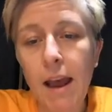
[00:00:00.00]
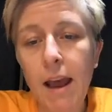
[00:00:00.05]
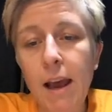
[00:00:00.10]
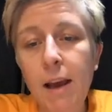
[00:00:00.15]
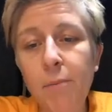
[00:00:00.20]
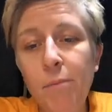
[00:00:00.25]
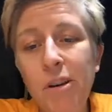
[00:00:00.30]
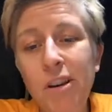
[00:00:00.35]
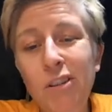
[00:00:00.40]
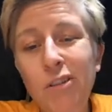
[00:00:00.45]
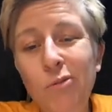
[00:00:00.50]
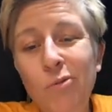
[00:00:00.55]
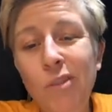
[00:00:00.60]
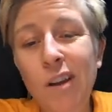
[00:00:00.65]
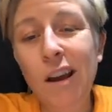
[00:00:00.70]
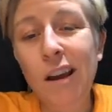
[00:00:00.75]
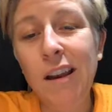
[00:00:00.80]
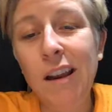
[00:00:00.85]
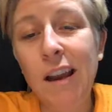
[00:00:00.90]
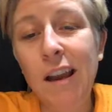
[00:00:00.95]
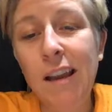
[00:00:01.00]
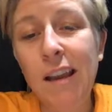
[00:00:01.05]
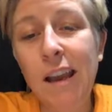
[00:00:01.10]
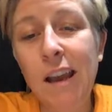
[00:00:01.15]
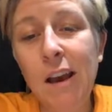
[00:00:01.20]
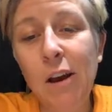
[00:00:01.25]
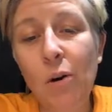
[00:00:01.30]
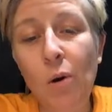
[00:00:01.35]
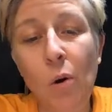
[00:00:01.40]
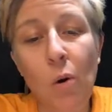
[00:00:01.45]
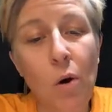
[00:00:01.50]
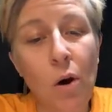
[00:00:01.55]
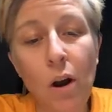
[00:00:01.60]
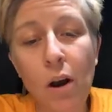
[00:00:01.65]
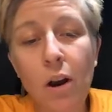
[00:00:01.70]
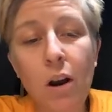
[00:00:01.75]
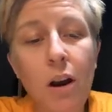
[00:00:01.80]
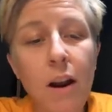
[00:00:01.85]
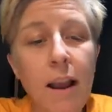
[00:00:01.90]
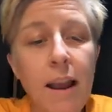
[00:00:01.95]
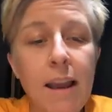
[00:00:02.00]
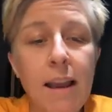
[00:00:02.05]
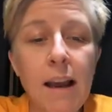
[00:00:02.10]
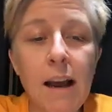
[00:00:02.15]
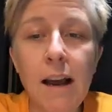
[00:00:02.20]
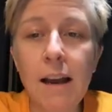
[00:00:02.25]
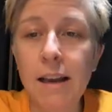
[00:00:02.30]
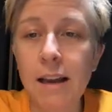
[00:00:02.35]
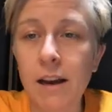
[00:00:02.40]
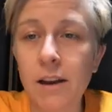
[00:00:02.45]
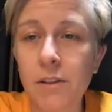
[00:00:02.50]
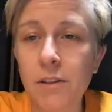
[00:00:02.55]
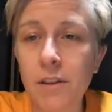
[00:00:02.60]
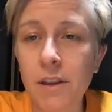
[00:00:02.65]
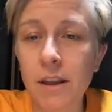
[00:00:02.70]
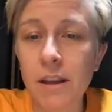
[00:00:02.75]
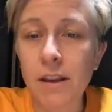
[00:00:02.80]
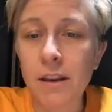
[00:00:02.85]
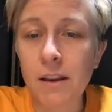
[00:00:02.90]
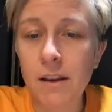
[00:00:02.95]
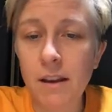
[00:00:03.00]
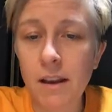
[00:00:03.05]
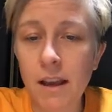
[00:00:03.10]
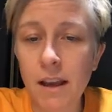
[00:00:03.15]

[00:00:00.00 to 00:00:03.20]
I'm going to do .io or AI, I think.